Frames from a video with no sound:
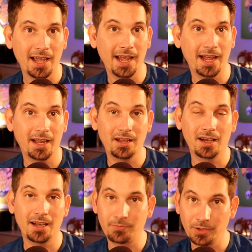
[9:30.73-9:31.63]
And
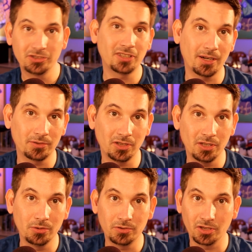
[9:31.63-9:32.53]
I've reached out to
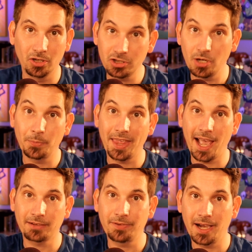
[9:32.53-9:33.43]
you to hook you up with a
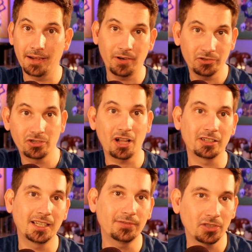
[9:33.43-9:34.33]
Hak5
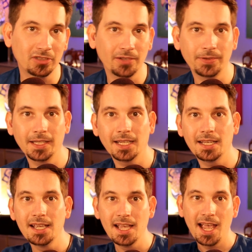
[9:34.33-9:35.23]
$100 gift certificate.